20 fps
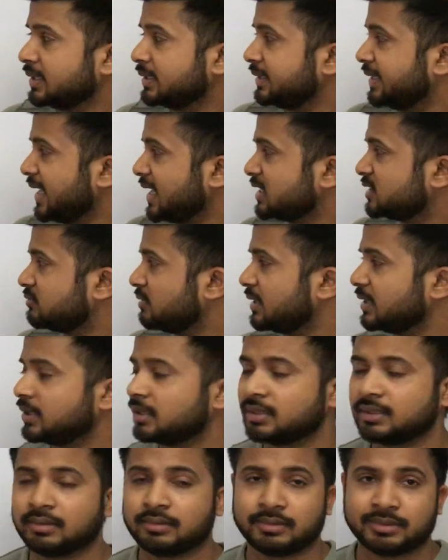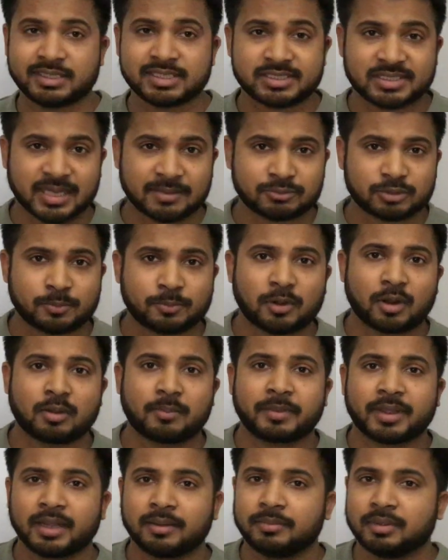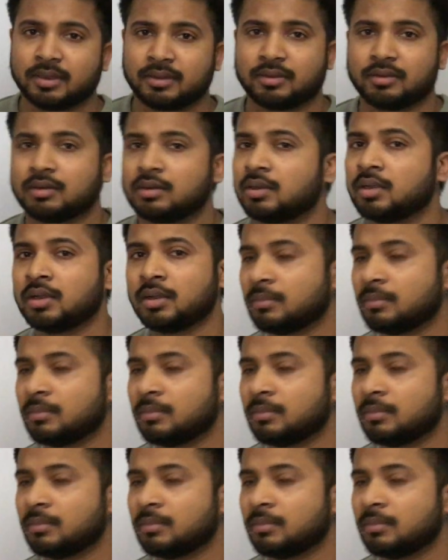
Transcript: That's where this types of problem can be occur.